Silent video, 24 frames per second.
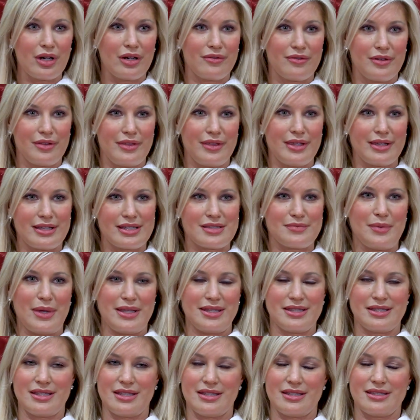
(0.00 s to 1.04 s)
cover the
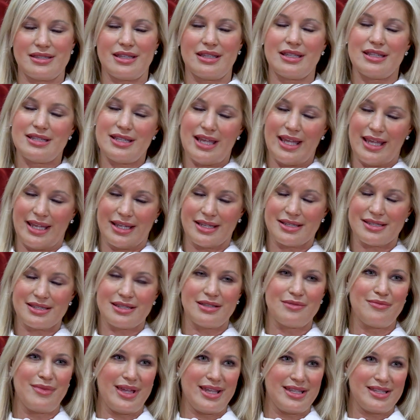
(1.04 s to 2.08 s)
expenses that it takes
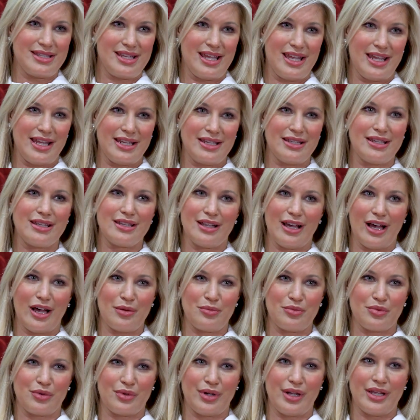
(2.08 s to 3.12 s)
to maintain and
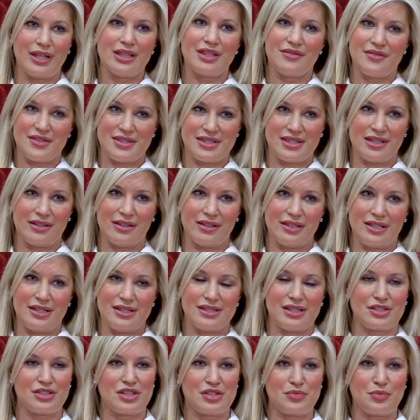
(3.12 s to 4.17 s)
operate the
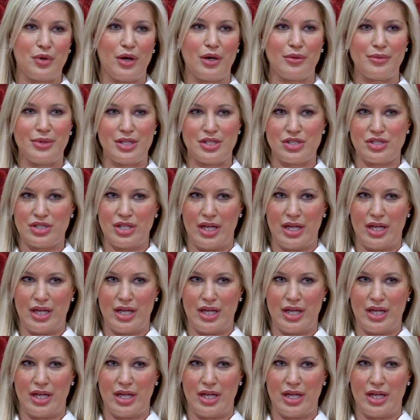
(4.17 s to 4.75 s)
facilities such as Palm Beach